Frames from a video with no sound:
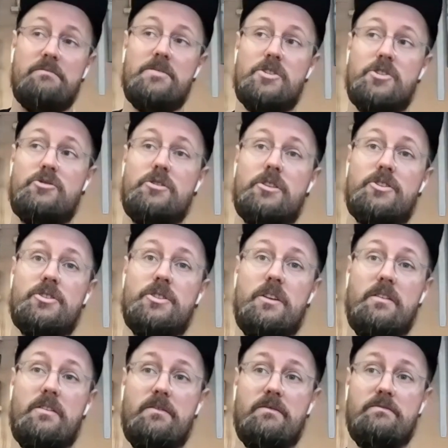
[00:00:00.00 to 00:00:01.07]

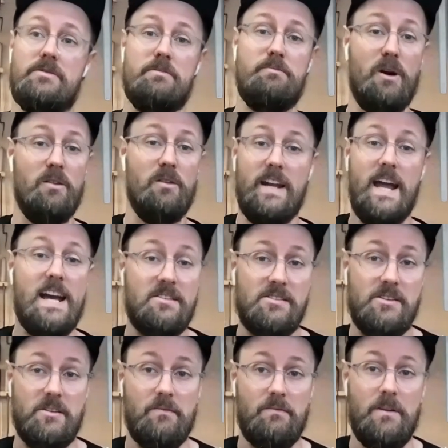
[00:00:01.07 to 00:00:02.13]
structure to bolt the neck
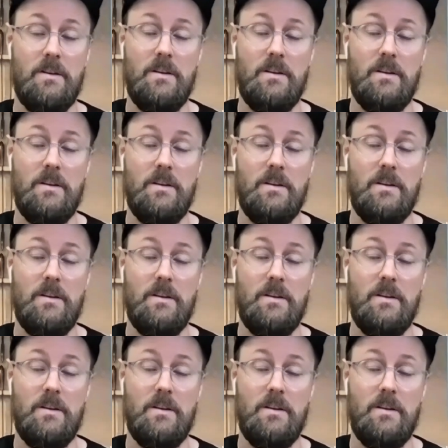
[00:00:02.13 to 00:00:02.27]
to.